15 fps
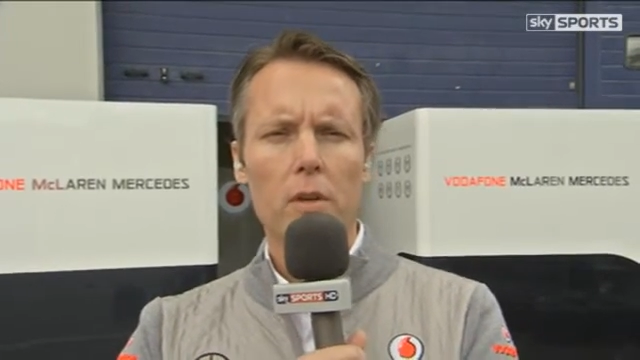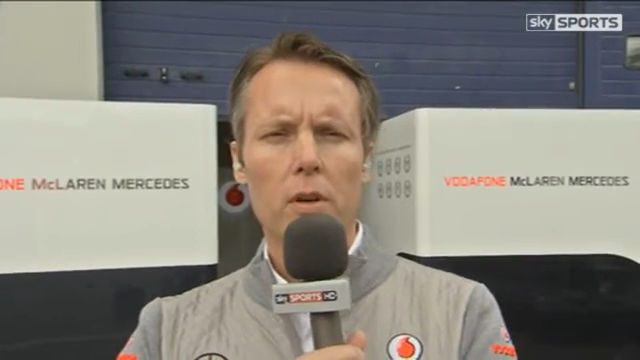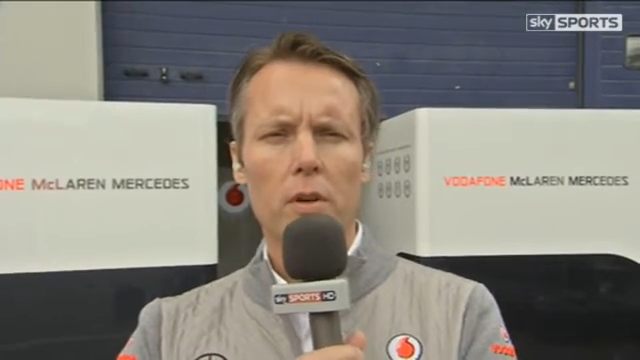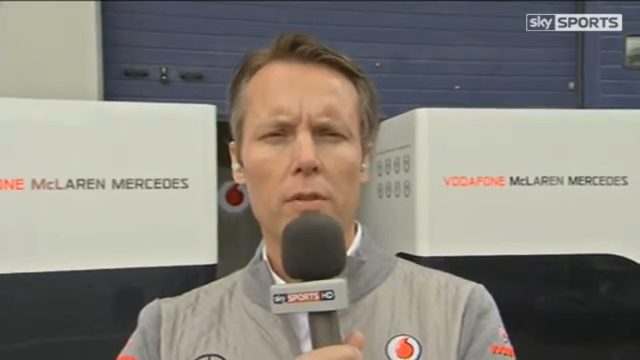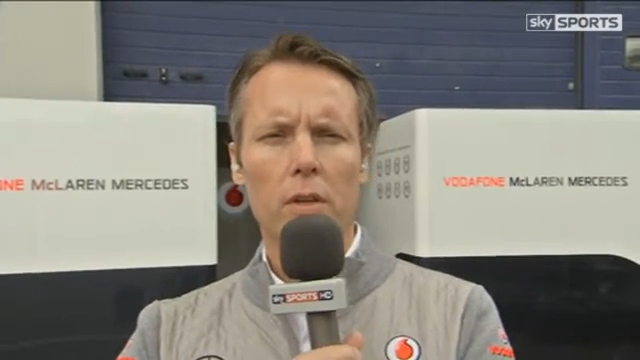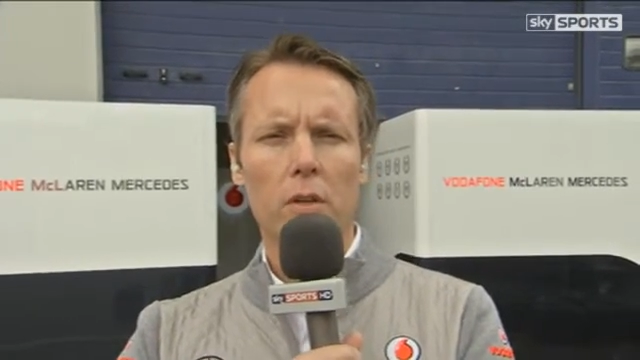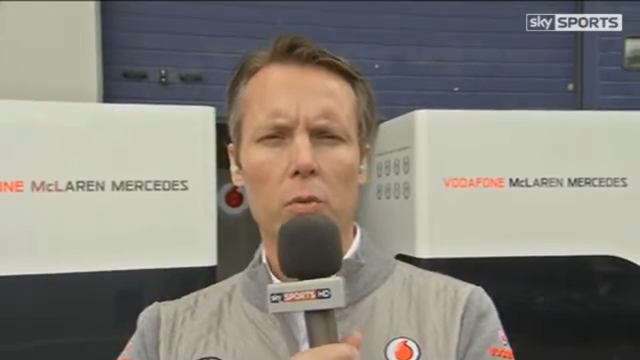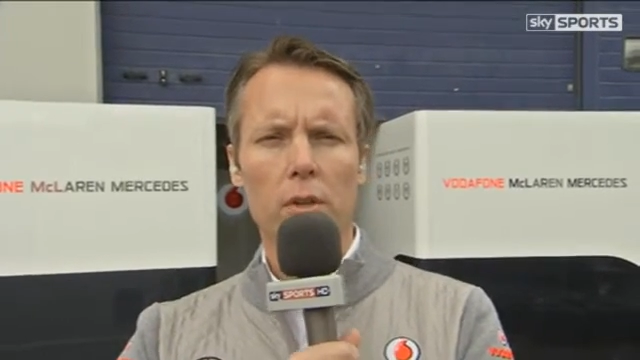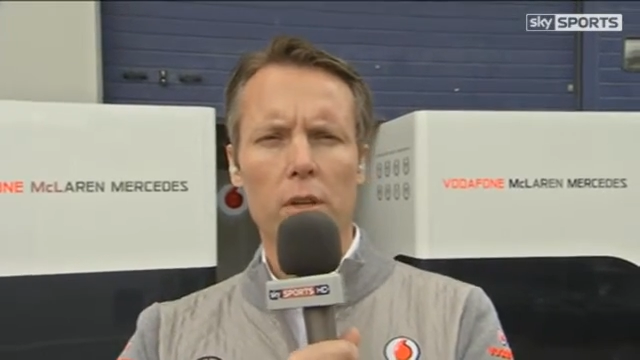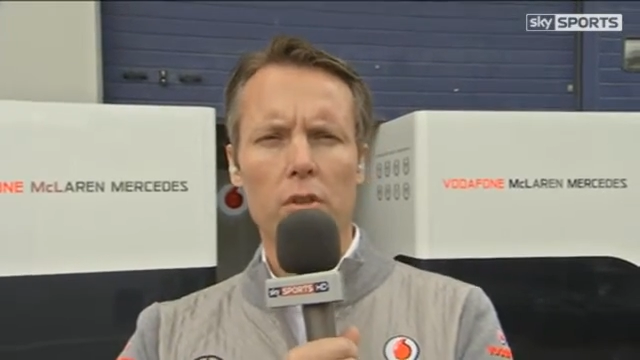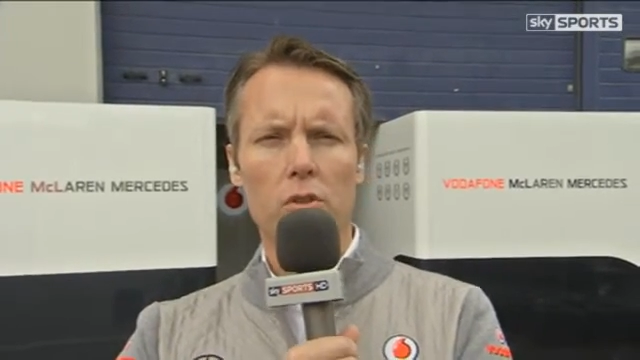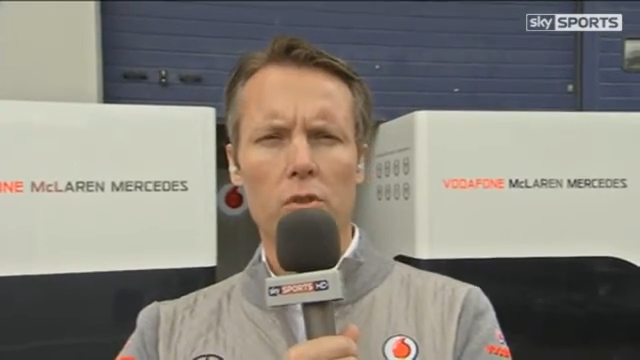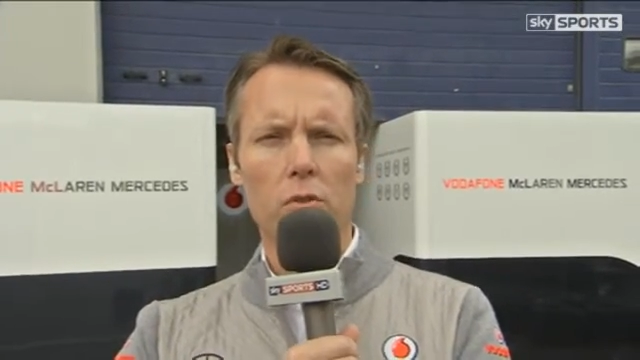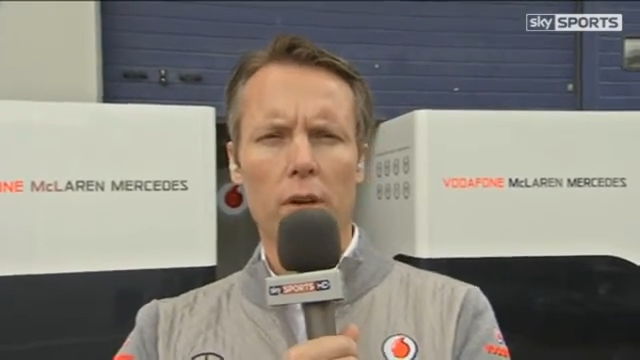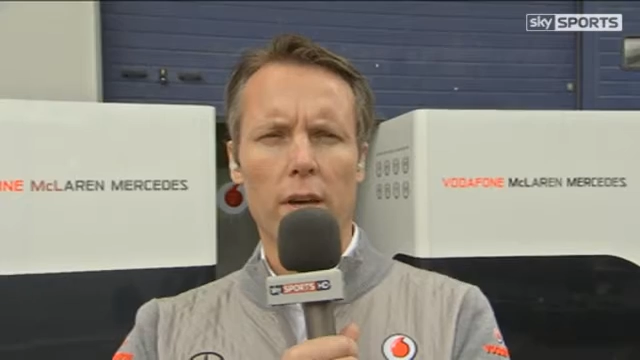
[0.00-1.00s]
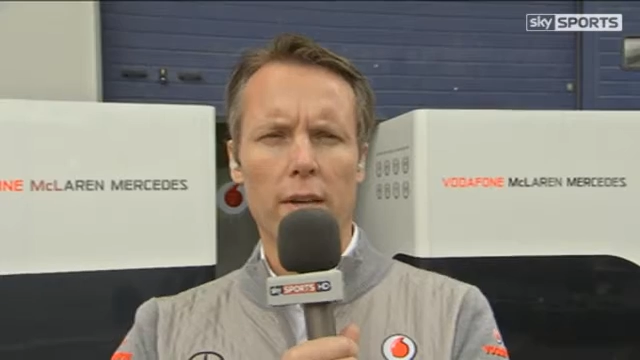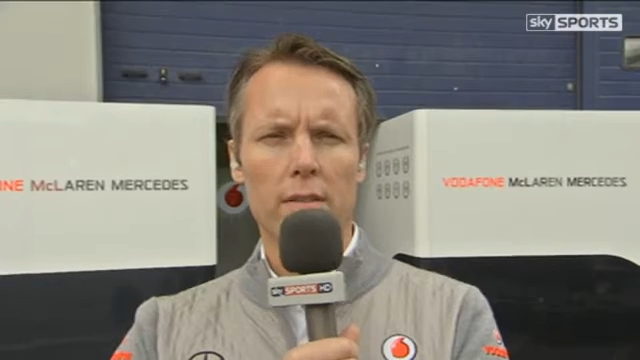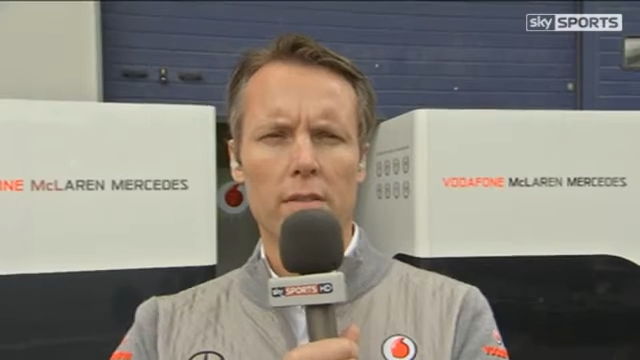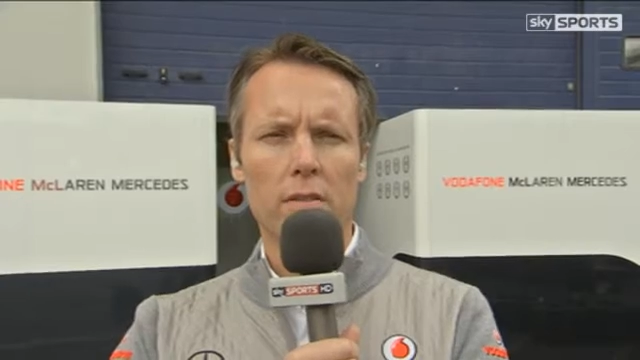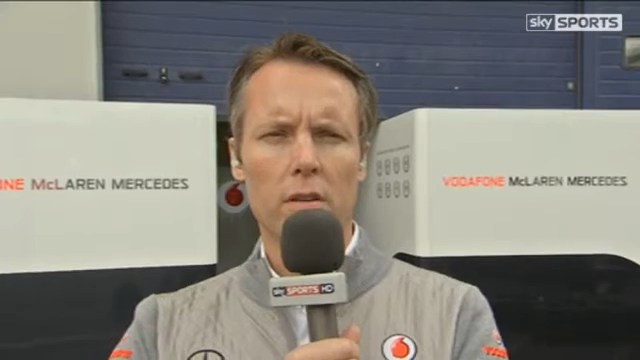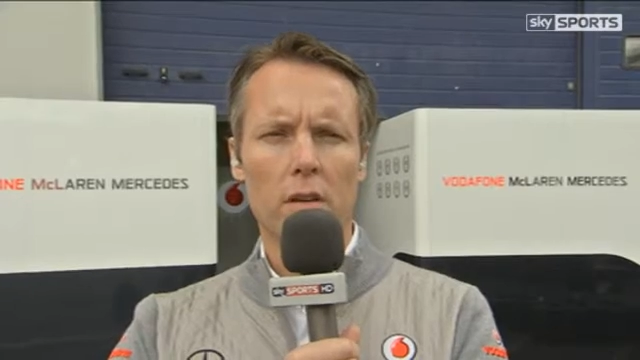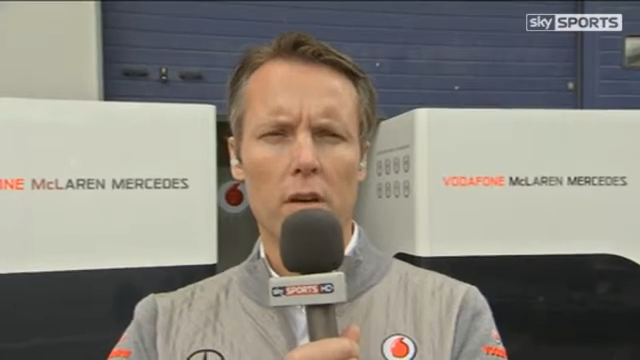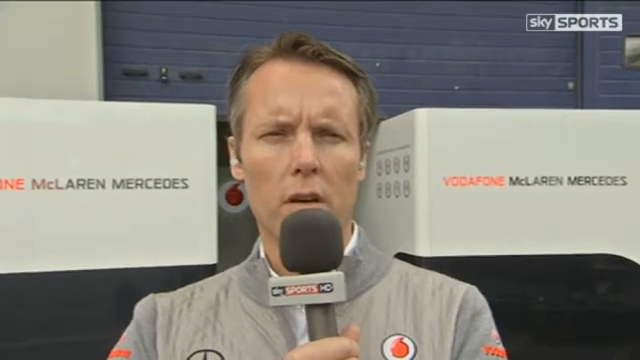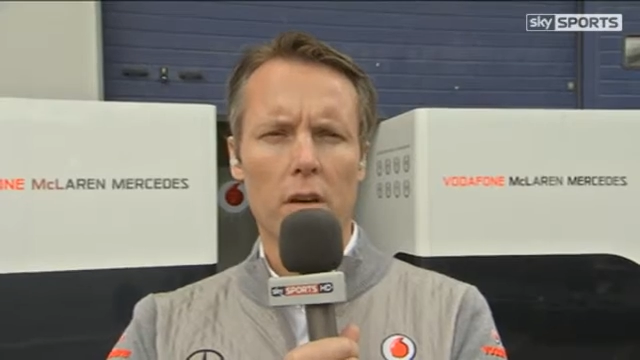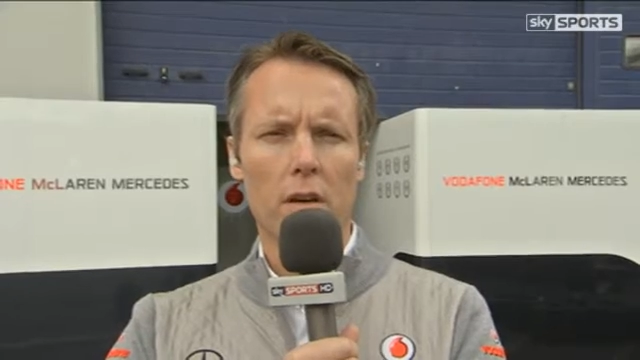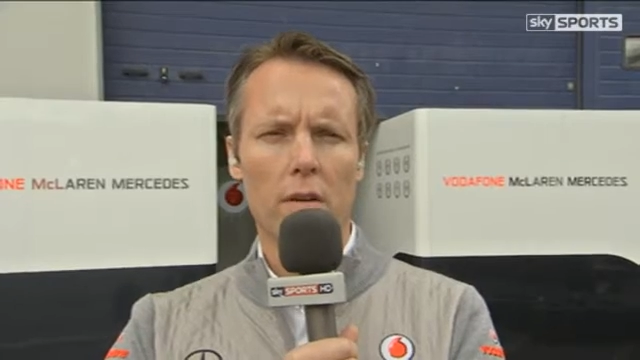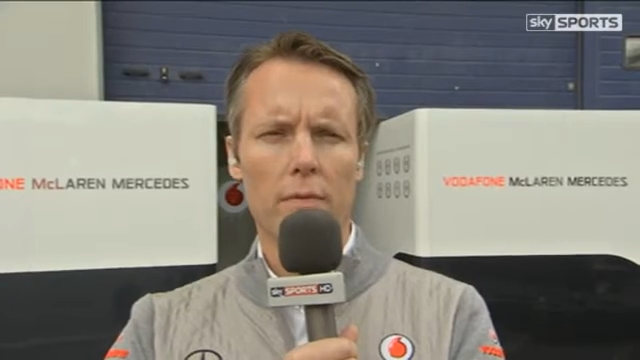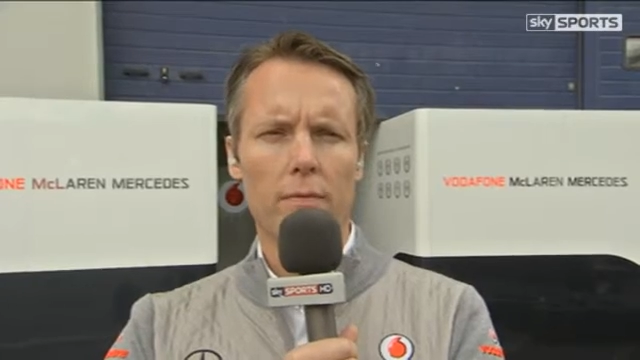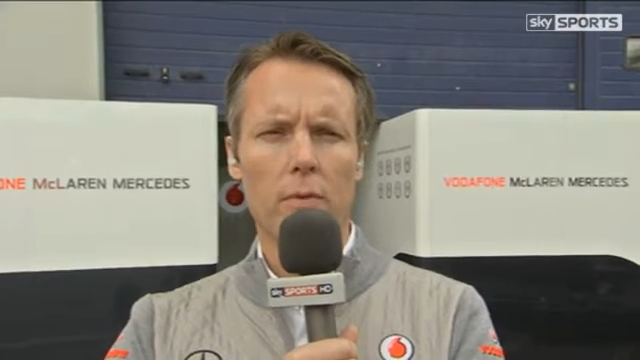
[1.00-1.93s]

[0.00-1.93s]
I think when they do that,